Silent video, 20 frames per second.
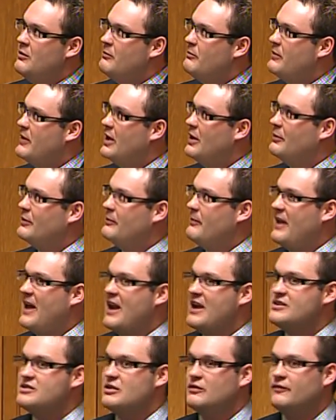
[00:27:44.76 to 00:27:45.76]
be able to
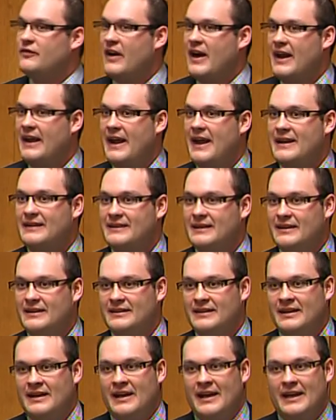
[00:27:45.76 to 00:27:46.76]
manage their
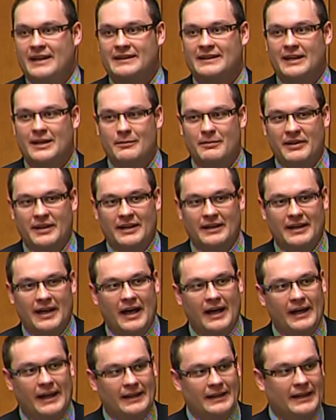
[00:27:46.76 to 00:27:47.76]
finances. It's going
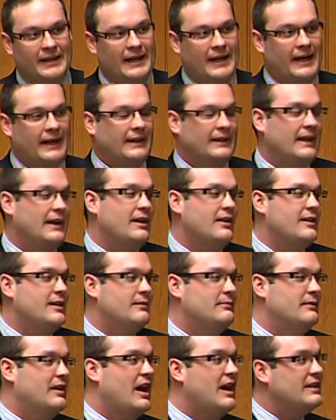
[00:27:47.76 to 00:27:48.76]
to allow
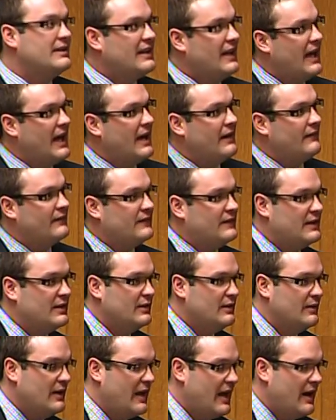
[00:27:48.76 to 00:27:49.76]
them not
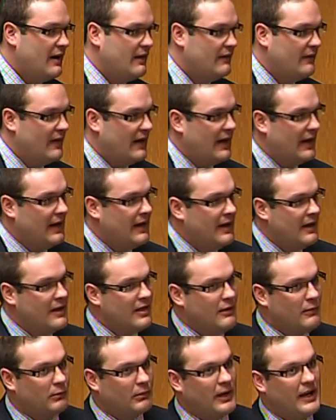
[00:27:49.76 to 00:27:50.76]
to have
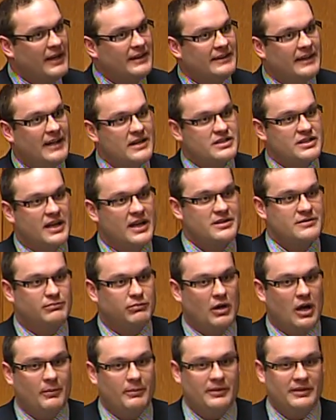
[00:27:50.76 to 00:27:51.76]
the raise in education
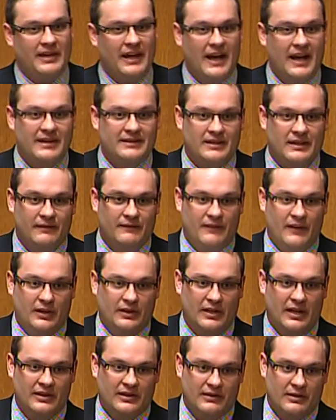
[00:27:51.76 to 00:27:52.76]
property tax they
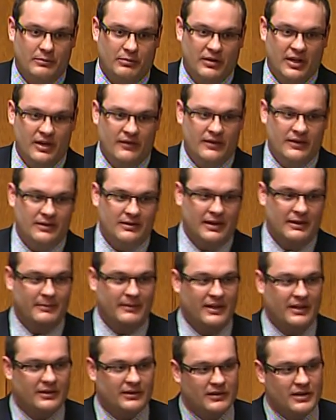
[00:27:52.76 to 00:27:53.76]
felt under the previous
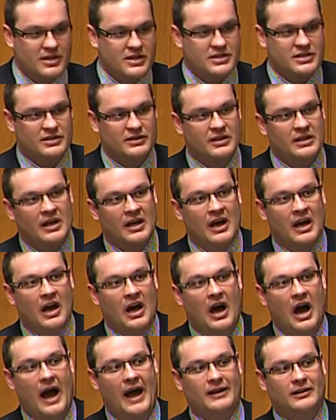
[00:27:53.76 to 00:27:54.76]
administration.
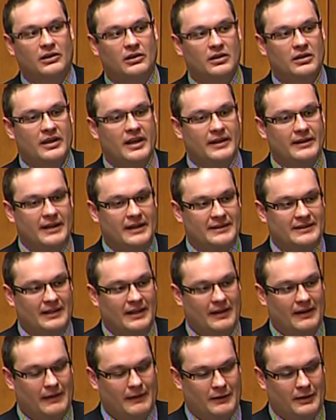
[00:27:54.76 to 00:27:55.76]
I know that it's
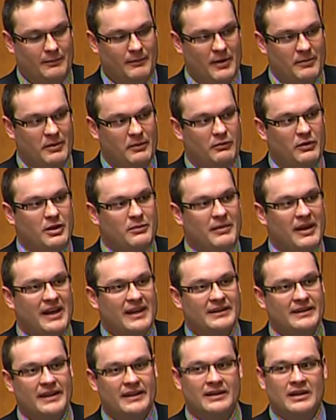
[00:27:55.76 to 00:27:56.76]
a commitment we
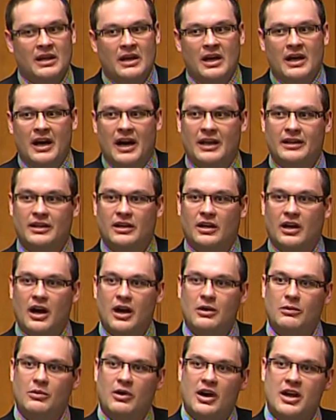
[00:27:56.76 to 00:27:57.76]
made that under
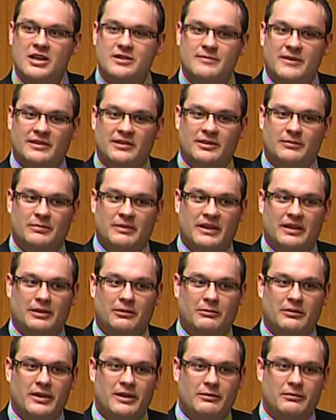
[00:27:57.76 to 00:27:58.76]
our watch, Mr.
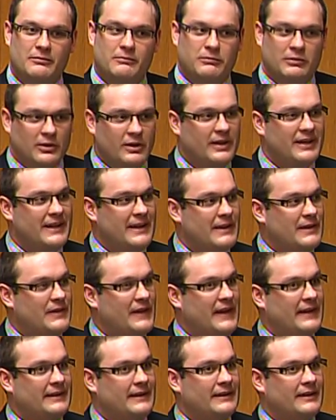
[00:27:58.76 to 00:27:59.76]
Speaker, we really didn't
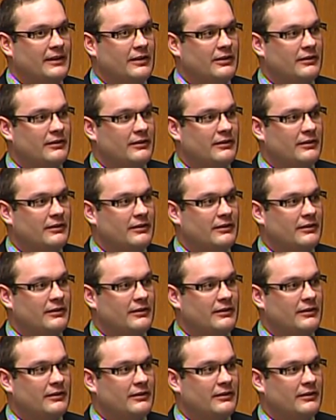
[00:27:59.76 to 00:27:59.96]
think that